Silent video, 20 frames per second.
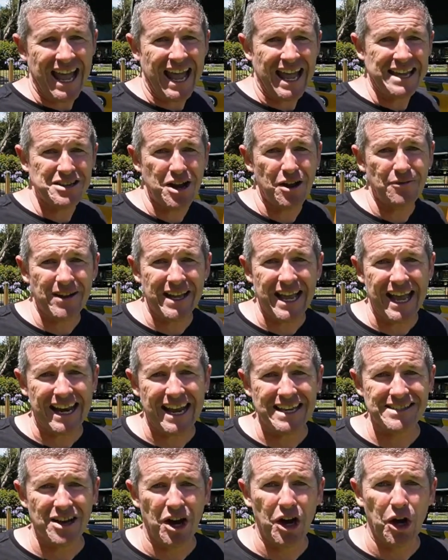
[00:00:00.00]
And don't forget,
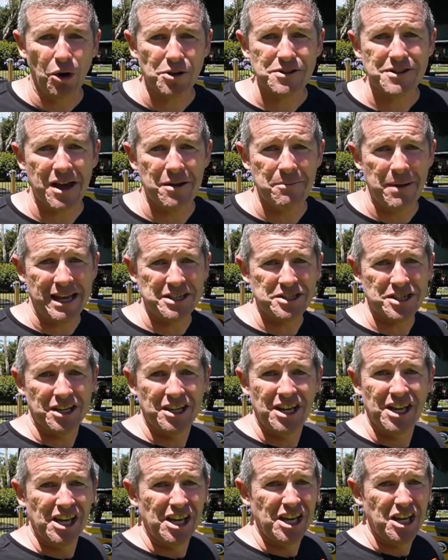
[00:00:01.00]
as I also
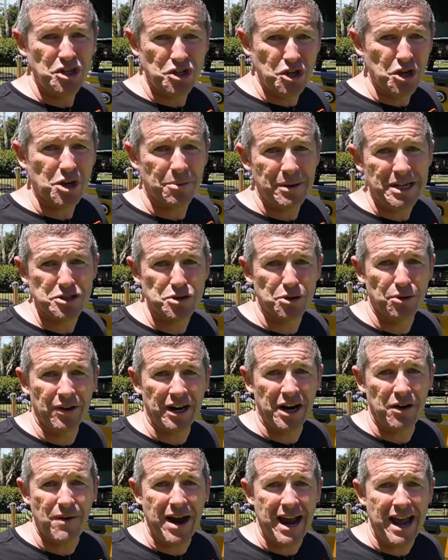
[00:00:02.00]
mentioned, you could be
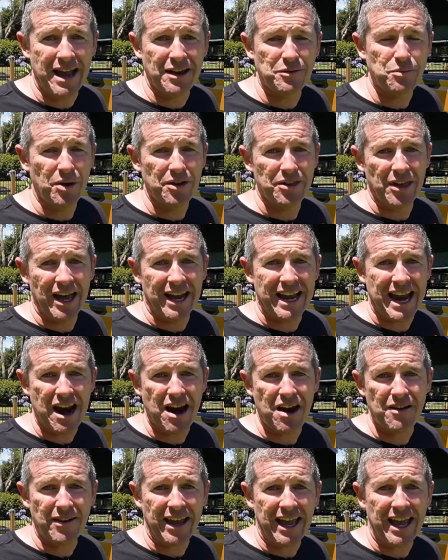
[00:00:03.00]
touring around with a
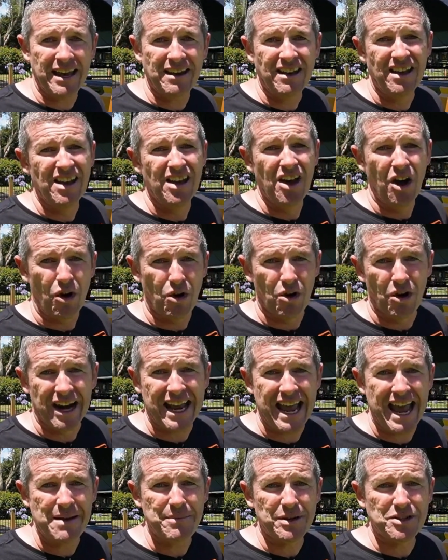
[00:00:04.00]
caravan or a
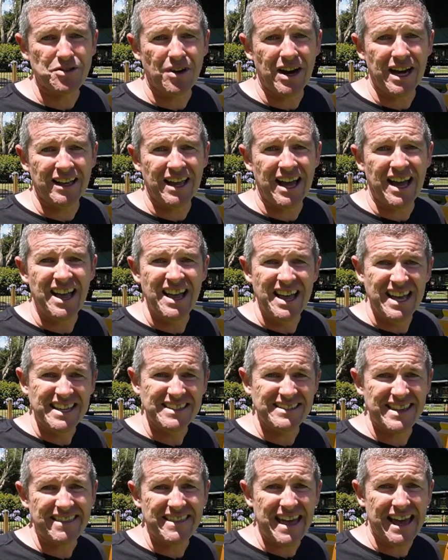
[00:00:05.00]
camper trailer,
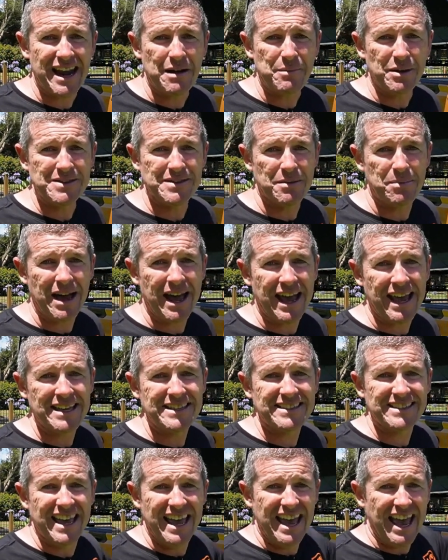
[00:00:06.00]
set that up as a
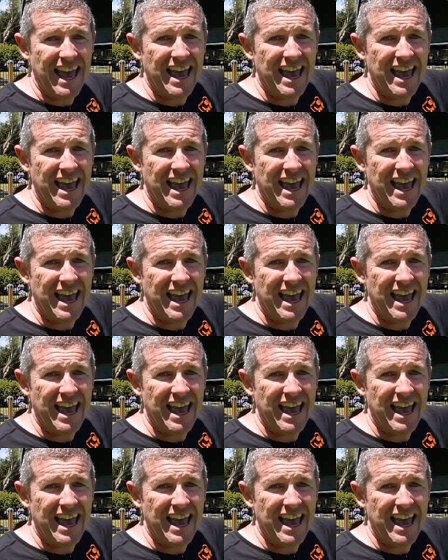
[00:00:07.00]
base,